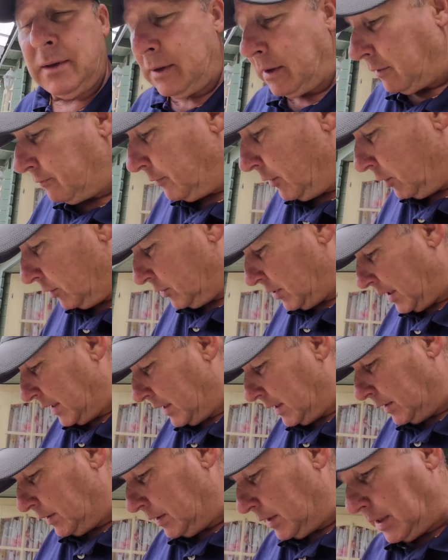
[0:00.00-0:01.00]
I've not
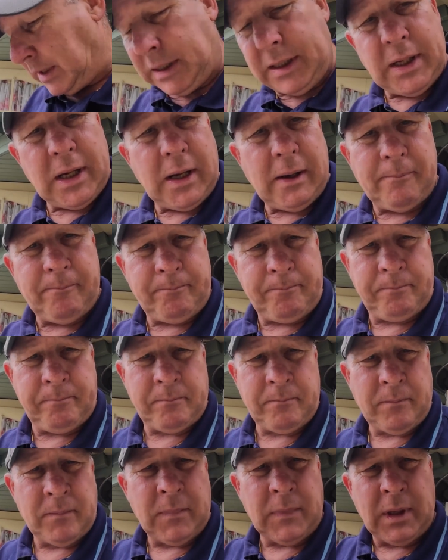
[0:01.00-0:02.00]
taken the
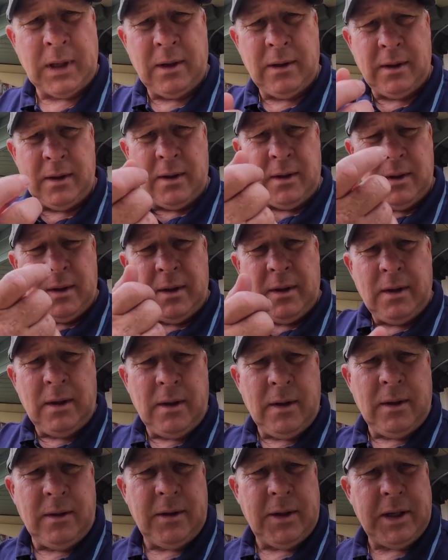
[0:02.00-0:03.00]

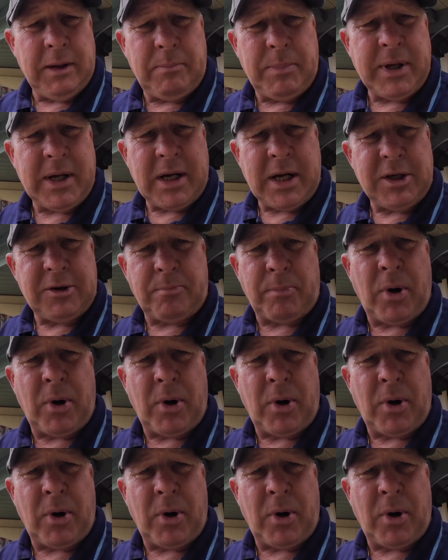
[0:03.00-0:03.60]
pH